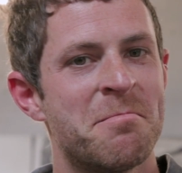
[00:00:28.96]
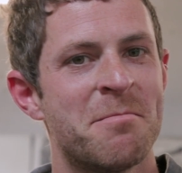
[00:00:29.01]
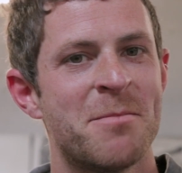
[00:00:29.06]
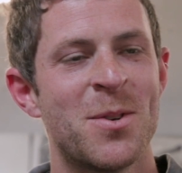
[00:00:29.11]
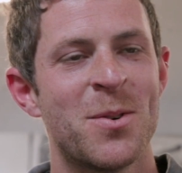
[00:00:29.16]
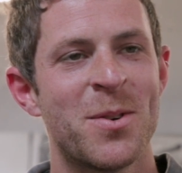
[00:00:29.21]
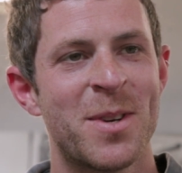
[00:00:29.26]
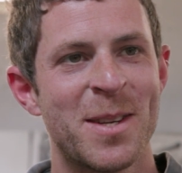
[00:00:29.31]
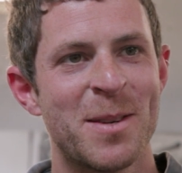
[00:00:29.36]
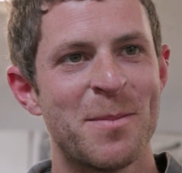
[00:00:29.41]

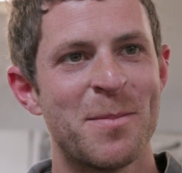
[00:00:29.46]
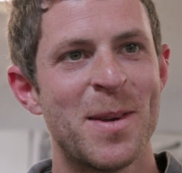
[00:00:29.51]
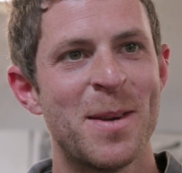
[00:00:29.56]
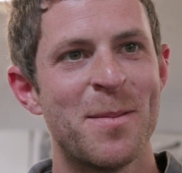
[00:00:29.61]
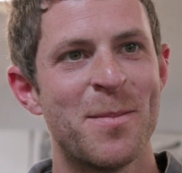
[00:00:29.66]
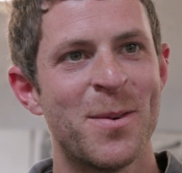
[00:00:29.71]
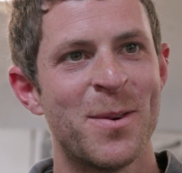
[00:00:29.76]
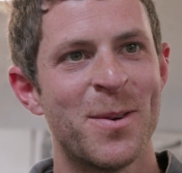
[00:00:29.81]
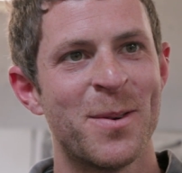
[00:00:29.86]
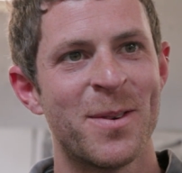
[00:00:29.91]
talking to
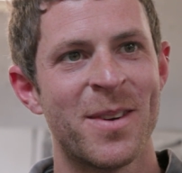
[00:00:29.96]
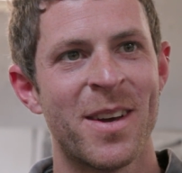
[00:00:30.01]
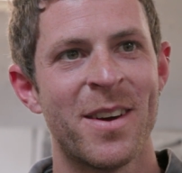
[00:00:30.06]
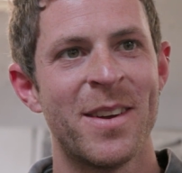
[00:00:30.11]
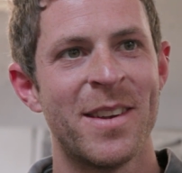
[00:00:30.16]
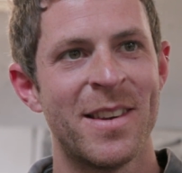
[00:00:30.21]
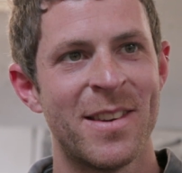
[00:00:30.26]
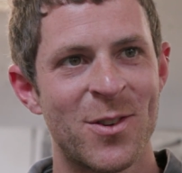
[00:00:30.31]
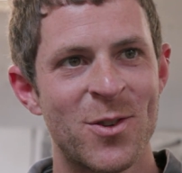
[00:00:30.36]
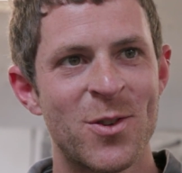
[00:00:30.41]
people,
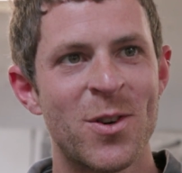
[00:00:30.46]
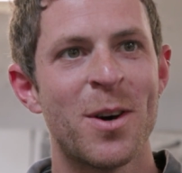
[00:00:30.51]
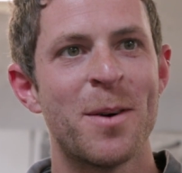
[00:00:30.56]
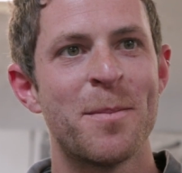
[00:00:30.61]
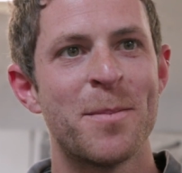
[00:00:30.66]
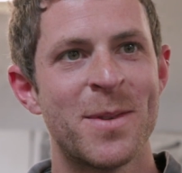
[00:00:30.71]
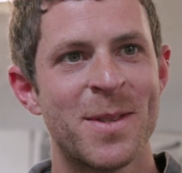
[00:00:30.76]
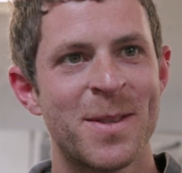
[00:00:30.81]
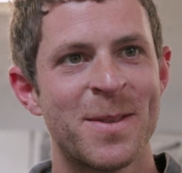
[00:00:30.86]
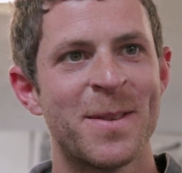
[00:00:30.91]
going to
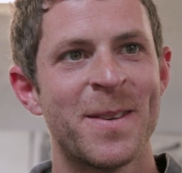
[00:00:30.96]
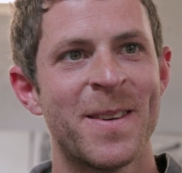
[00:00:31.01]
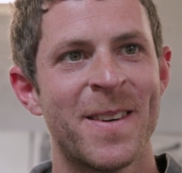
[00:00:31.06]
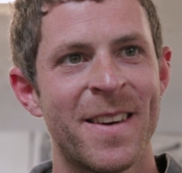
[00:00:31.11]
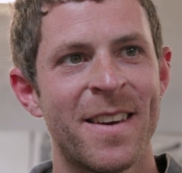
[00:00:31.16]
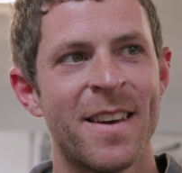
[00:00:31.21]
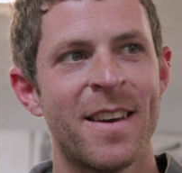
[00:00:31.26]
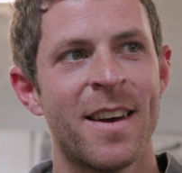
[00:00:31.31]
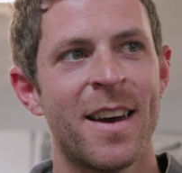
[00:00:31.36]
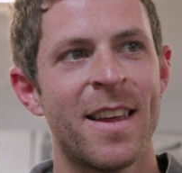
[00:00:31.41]
shops,
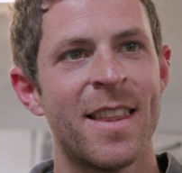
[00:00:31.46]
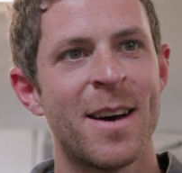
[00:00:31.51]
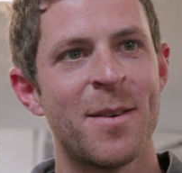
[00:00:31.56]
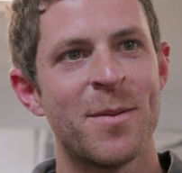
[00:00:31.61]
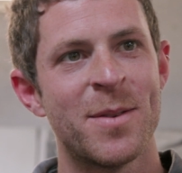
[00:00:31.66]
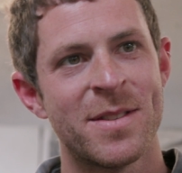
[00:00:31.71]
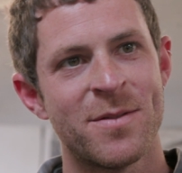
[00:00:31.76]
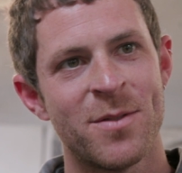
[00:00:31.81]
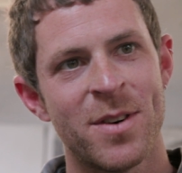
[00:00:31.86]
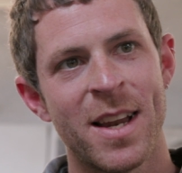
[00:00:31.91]
and that
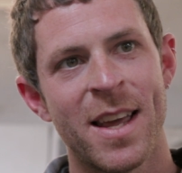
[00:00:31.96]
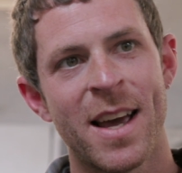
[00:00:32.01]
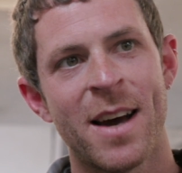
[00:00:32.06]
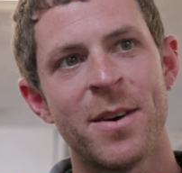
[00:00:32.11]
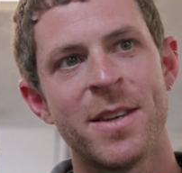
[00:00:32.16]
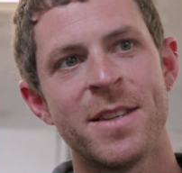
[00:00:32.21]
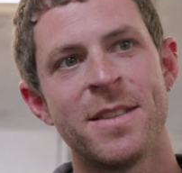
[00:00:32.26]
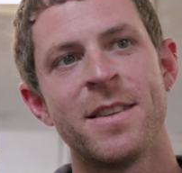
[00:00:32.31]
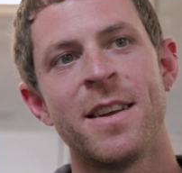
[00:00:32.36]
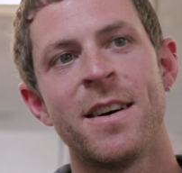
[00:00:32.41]
was really how I
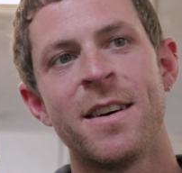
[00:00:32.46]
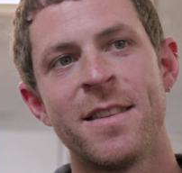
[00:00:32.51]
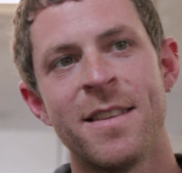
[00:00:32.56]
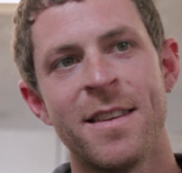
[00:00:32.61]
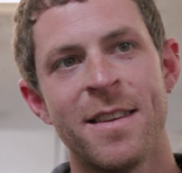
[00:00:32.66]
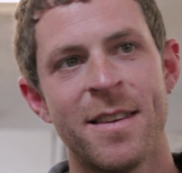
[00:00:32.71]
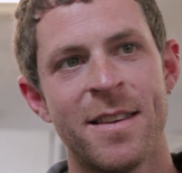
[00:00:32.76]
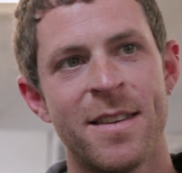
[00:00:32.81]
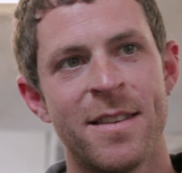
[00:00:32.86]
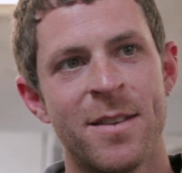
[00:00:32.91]

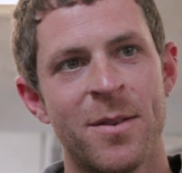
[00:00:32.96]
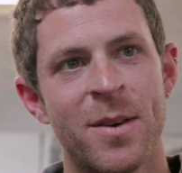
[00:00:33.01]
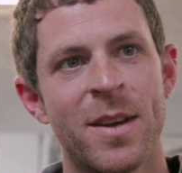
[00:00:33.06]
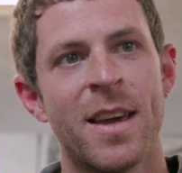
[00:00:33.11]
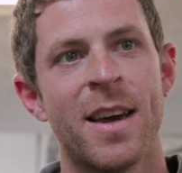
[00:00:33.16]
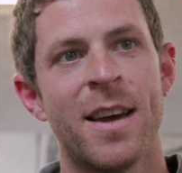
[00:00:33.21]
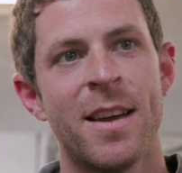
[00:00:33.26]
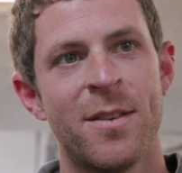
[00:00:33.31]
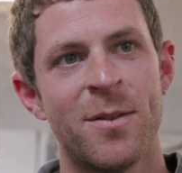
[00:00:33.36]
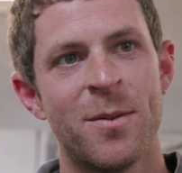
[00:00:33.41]
started to
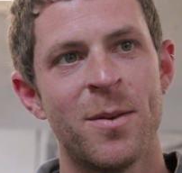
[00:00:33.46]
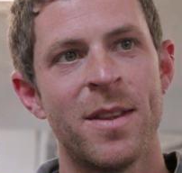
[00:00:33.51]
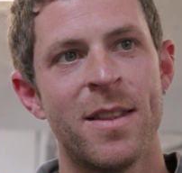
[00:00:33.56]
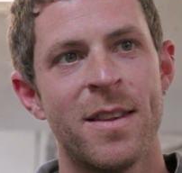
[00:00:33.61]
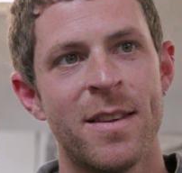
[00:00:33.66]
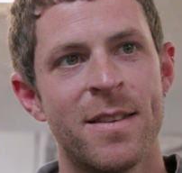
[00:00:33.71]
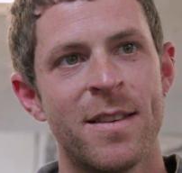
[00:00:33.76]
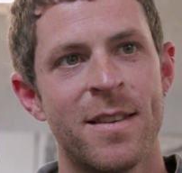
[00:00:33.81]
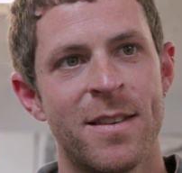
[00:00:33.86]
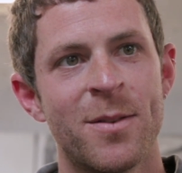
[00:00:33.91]
engage with
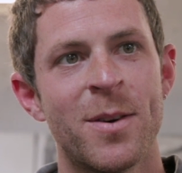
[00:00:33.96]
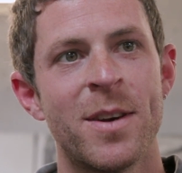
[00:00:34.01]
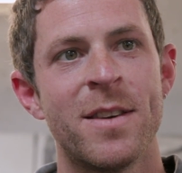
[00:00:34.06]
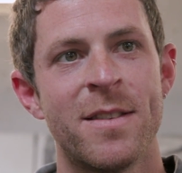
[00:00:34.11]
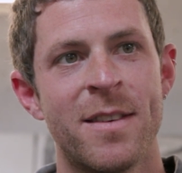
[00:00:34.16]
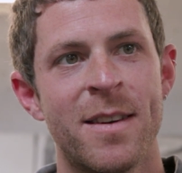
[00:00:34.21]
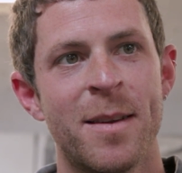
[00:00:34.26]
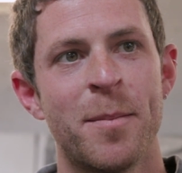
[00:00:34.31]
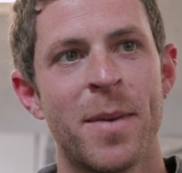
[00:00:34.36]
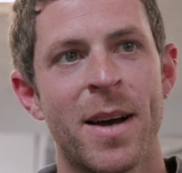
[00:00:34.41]
the
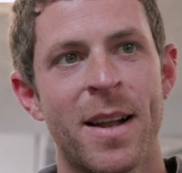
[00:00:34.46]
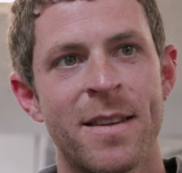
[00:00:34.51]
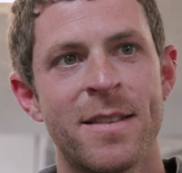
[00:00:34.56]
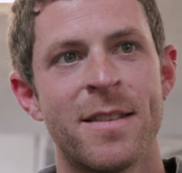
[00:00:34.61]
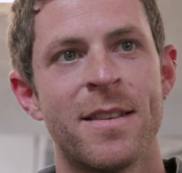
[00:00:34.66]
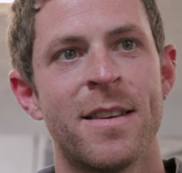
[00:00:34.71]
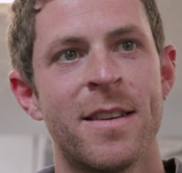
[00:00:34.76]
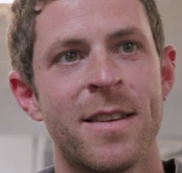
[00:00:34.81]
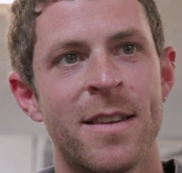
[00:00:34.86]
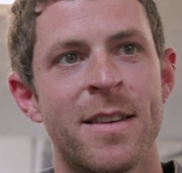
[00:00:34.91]
situation in
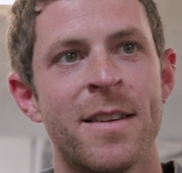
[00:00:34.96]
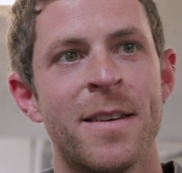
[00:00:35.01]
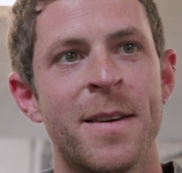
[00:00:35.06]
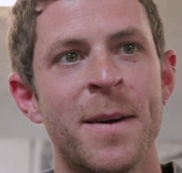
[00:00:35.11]
Palestine.